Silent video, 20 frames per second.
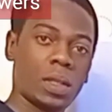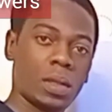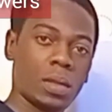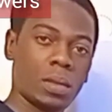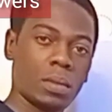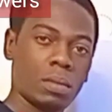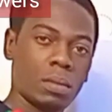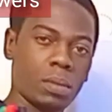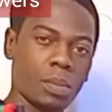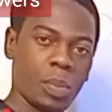
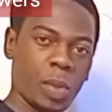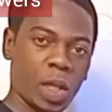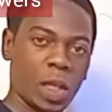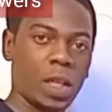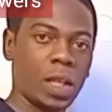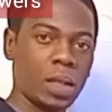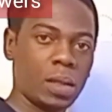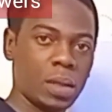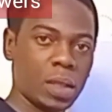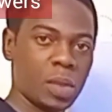
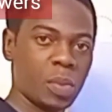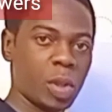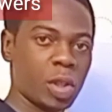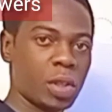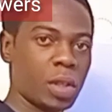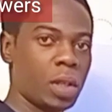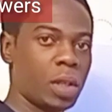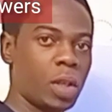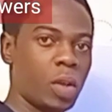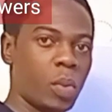bleeding,
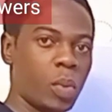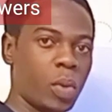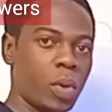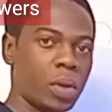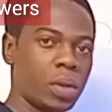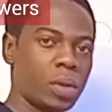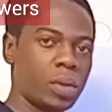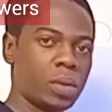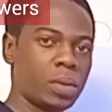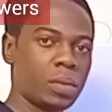especially in the
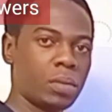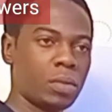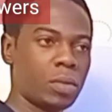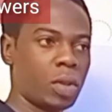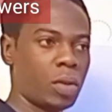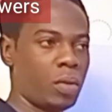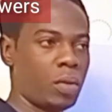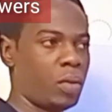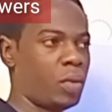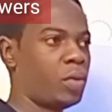morning
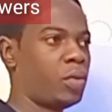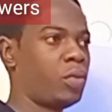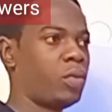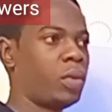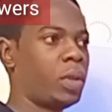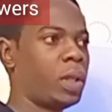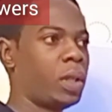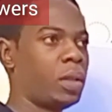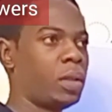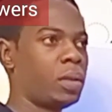or
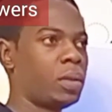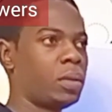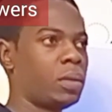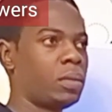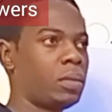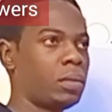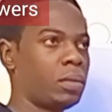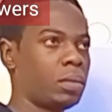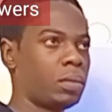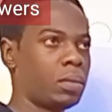
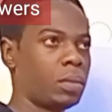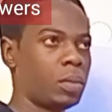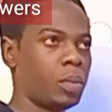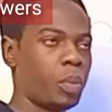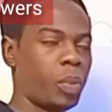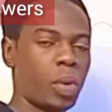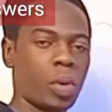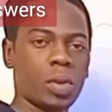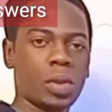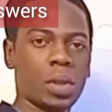during
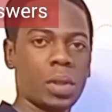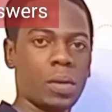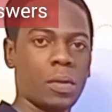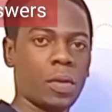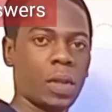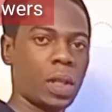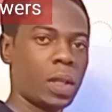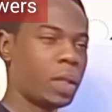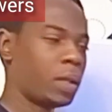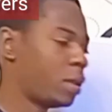brushing of
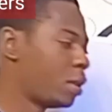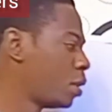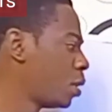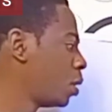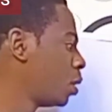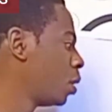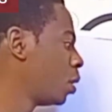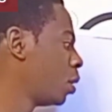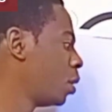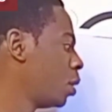the teeth,
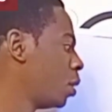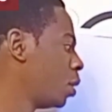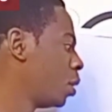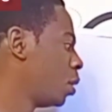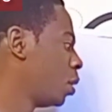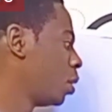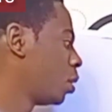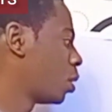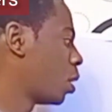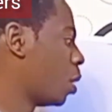
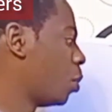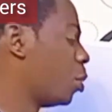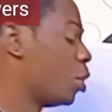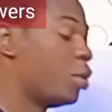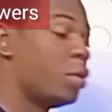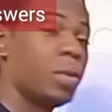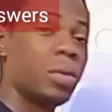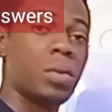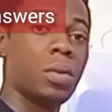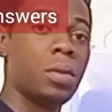can be
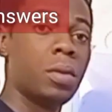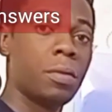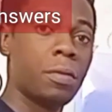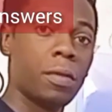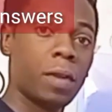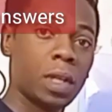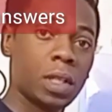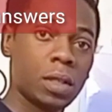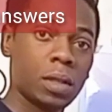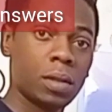due to
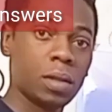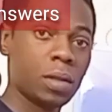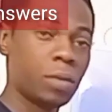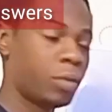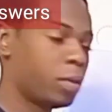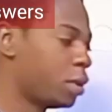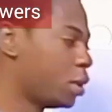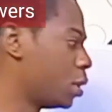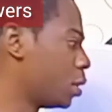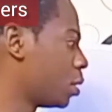different
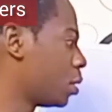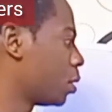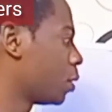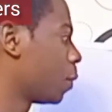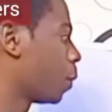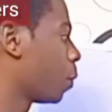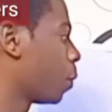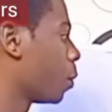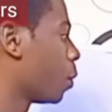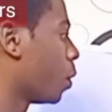reasons.
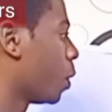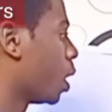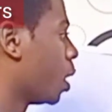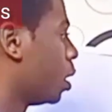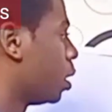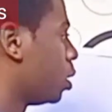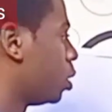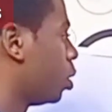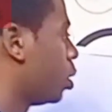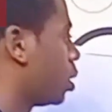
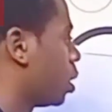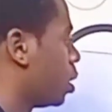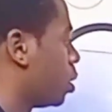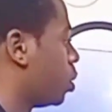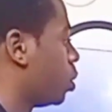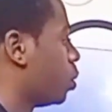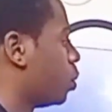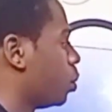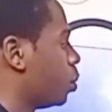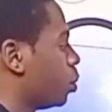Just
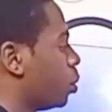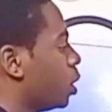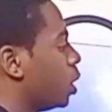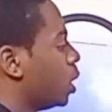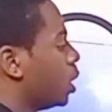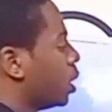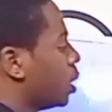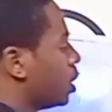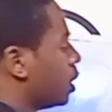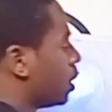assume
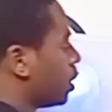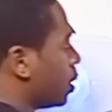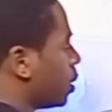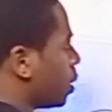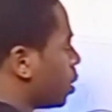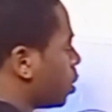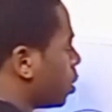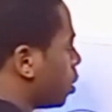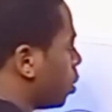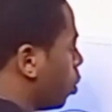this
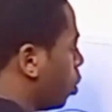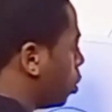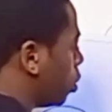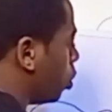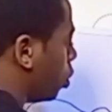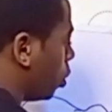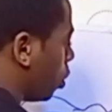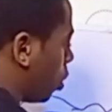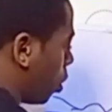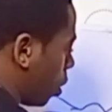is what
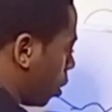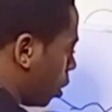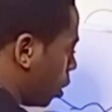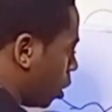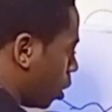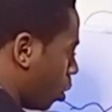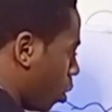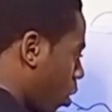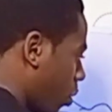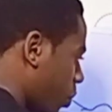we call the
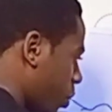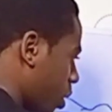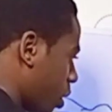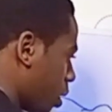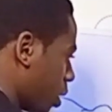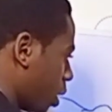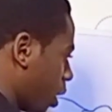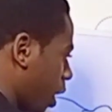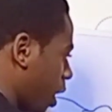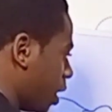gums.
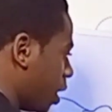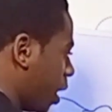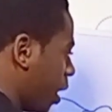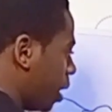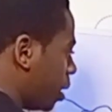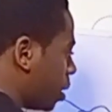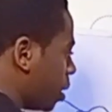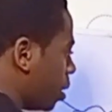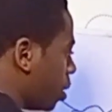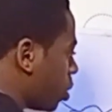It
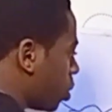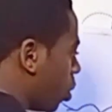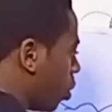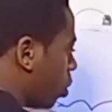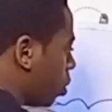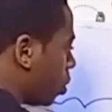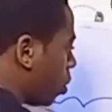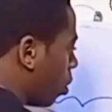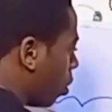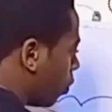has its
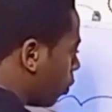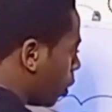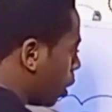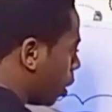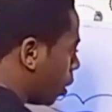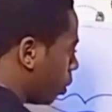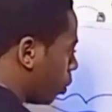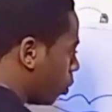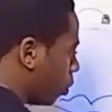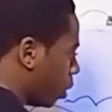own
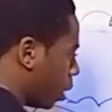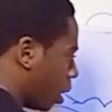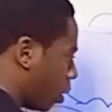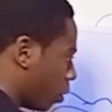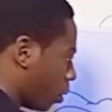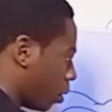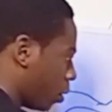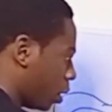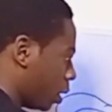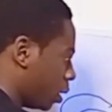covering. We
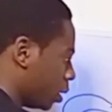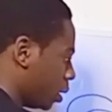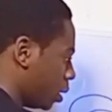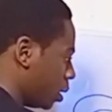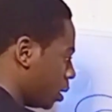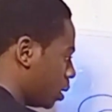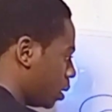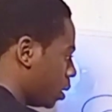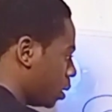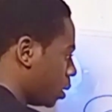call it
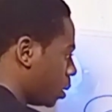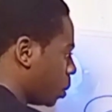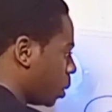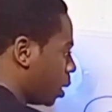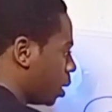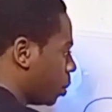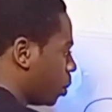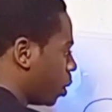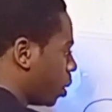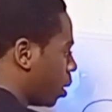the gingival
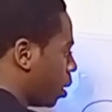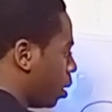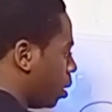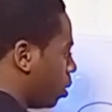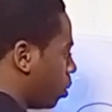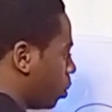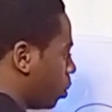epithelium,